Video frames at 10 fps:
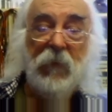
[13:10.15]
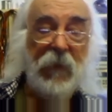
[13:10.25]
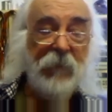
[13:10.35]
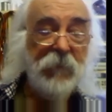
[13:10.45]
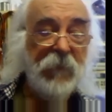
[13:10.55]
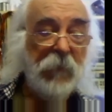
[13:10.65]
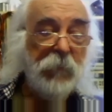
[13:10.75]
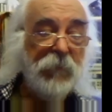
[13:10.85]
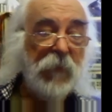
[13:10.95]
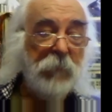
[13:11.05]
After that,
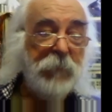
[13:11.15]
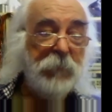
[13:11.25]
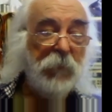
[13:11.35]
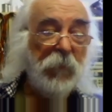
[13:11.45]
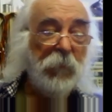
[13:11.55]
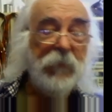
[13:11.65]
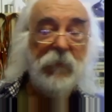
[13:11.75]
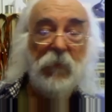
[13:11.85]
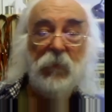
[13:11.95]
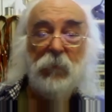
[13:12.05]
we've got people that we
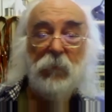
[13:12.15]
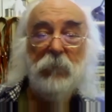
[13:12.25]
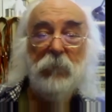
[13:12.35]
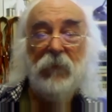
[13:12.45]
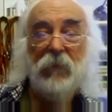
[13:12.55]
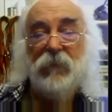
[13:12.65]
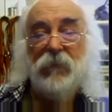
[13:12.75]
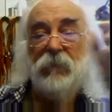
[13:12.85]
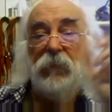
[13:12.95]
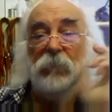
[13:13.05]
know that we lend stuff to.